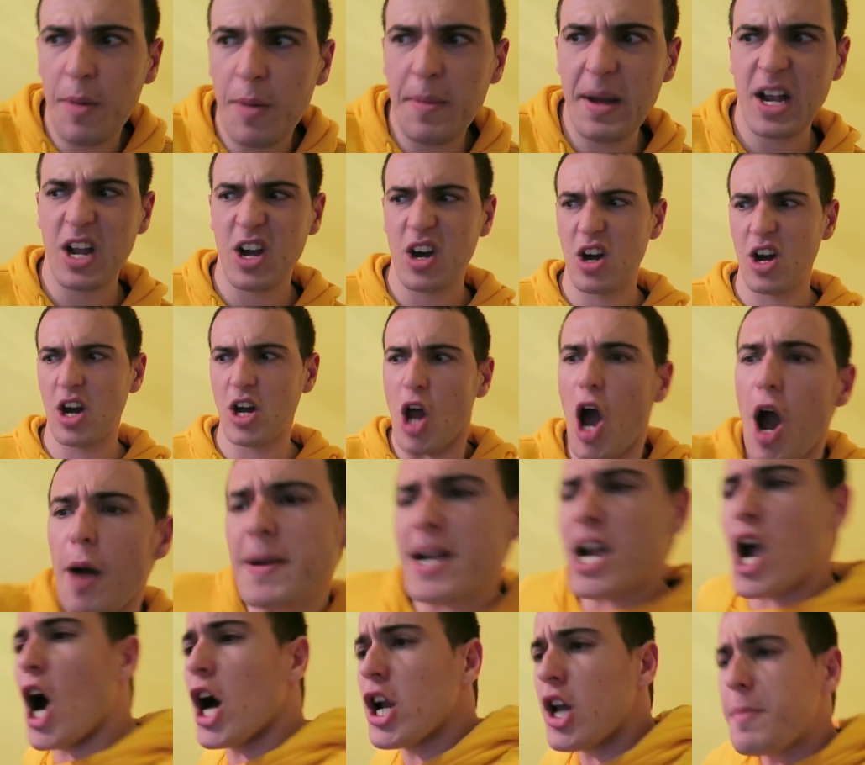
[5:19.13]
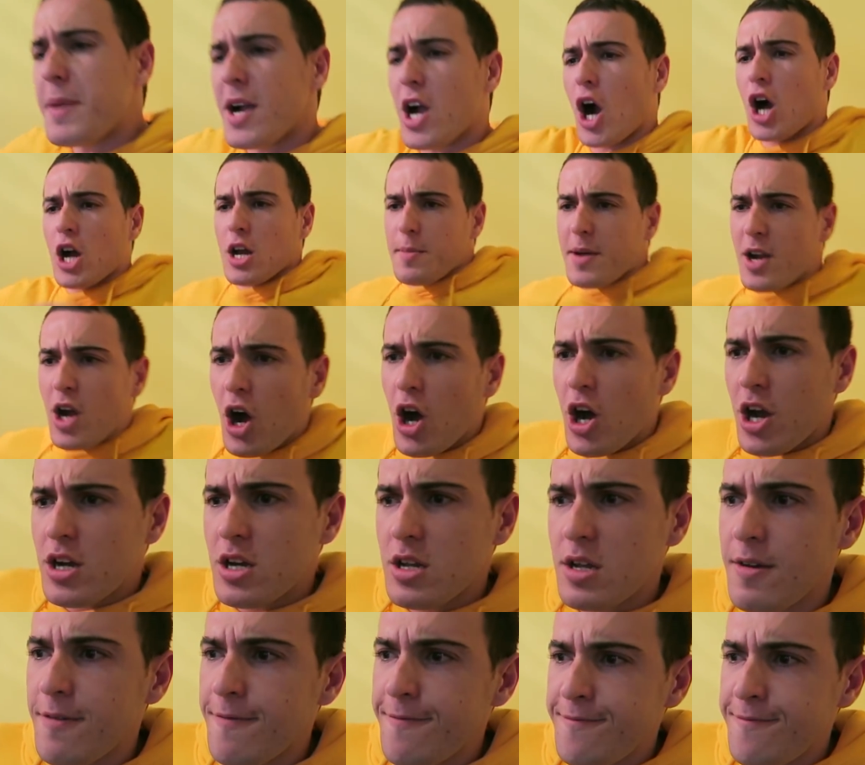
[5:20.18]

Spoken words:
Oh my god, oh my god, oh my god, oh my god.